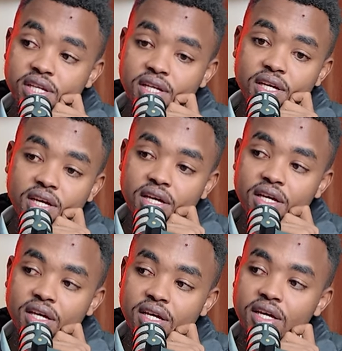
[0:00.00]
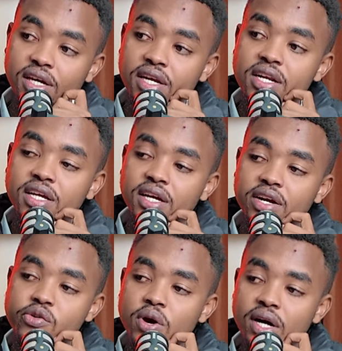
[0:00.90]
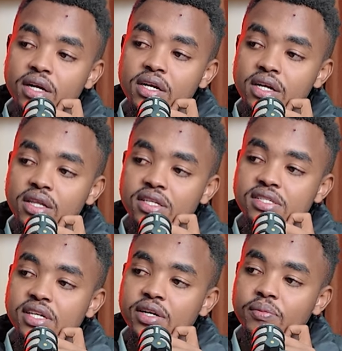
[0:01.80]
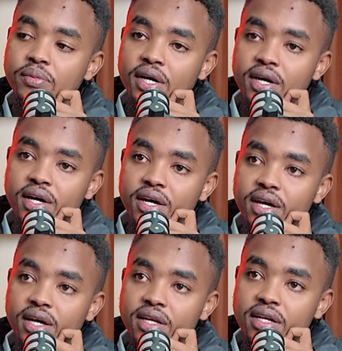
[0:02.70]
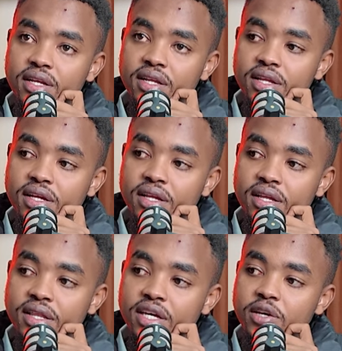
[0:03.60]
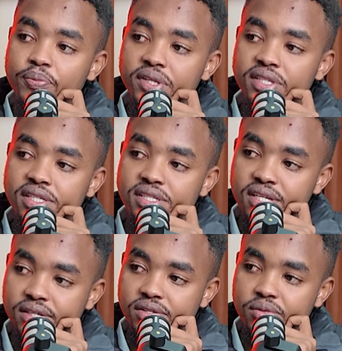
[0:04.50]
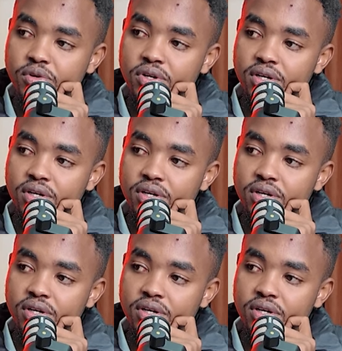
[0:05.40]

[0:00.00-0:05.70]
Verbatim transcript: he, he, he, had, he had one in this game, and the keeper just touched the ball.